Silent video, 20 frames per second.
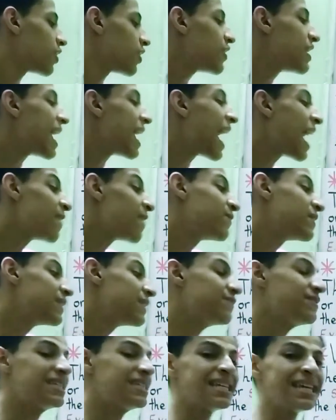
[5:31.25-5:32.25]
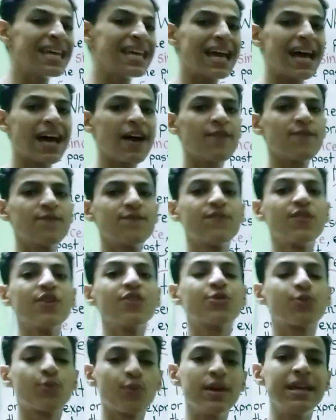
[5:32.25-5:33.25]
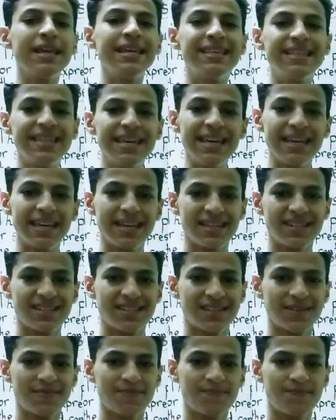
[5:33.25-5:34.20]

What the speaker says: We have lived here for 3 years.